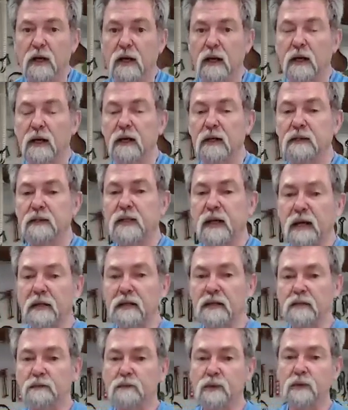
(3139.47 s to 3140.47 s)

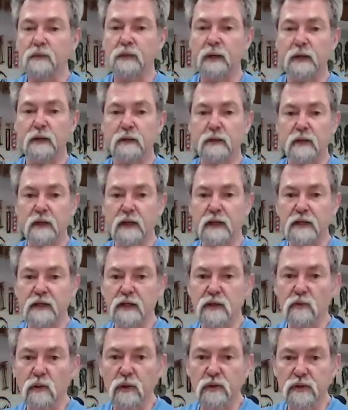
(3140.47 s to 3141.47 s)
Dan's Bushpig, the
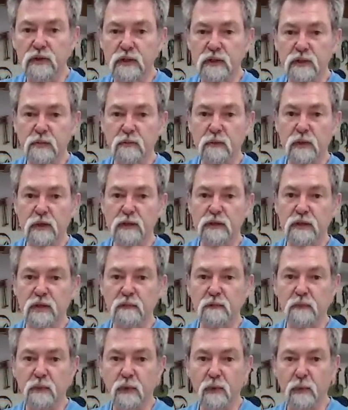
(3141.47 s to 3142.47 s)
Izzy Swan system works.
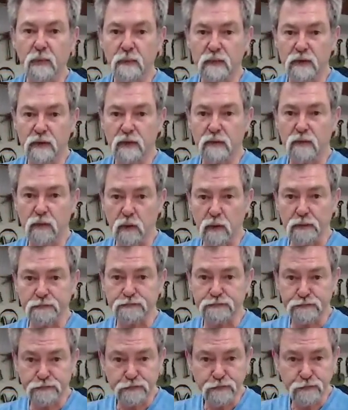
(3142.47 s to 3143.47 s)
I've built one myself, good.